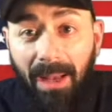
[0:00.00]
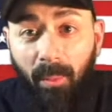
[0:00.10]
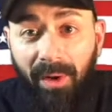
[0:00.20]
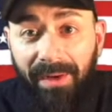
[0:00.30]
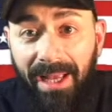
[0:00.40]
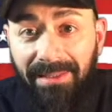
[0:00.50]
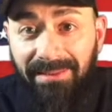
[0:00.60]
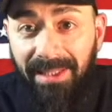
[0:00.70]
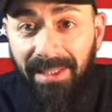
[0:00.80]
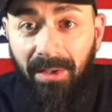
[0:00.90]
Whereas
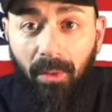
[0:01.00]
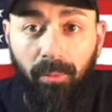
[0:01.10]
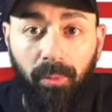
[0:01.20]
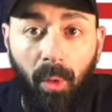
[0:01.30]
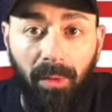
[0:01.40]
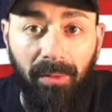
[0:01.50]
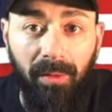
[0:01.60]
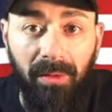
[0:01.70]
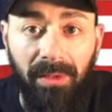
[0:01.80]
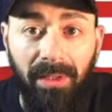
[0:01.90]
in
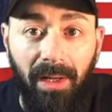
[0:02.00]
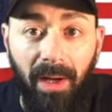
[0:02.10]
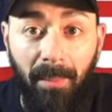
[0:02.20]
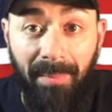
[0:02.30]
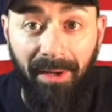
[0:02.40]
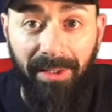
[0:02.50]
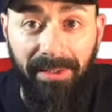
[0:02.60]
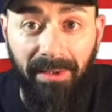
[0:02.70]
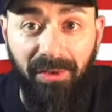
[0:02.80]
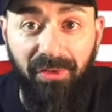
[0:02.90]
rural
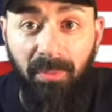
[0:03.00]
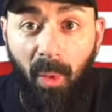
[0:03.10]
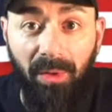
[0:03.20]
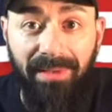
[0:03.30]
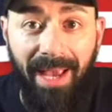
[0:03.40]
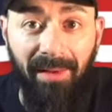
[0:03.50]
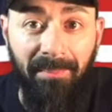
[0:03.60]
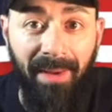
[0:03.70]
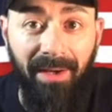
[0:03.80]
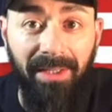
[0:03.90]
America, small town
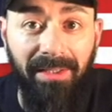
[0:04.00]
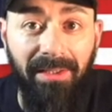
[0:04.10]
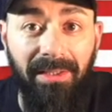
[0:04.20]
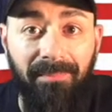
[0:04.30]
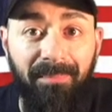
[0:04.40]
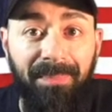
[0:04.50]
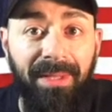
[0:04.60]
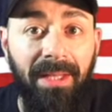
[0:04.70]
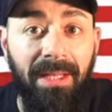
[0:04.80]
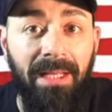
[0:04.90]
America,
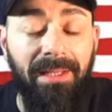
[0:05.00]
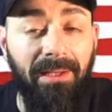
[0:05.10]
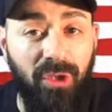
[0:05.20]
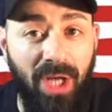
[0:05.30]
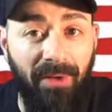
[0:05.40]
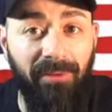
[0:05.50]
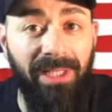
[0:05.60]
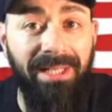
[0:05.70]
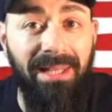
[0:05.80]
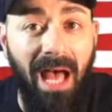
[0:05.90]
they're
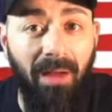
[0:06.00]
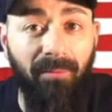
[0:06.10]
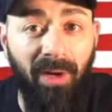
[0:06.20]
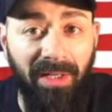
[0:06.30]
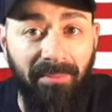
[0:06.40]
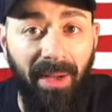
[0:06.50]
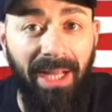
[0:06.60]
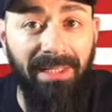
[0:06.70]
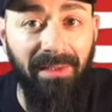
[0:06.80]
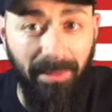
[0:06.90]
generally not run
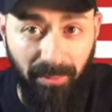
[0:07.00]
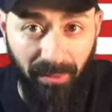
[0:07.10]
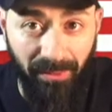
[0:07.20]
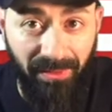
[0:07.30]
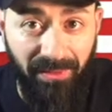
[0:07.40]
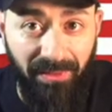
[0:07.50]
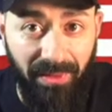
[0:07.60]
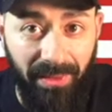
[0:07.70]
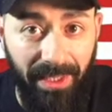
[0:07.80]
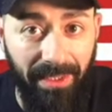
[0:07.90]
by liberals.
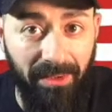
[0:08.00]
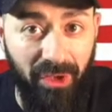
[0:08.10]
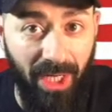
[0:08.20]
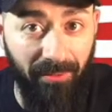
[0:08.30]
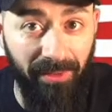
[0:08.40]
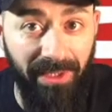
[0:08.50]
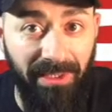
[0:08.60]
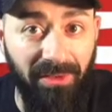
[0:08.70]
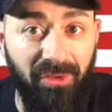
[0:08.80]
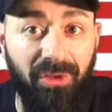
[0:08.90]
They're generally
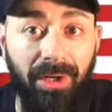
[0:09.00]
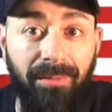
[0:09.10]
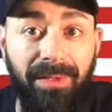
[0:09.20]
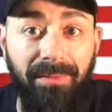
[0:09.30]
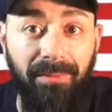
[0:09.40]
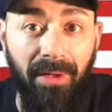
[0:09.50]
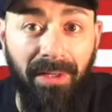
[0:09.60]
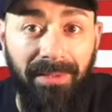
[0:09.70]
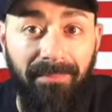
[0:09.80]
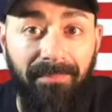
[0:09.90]
conservative
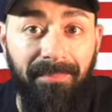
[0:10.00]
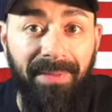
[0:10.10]
run,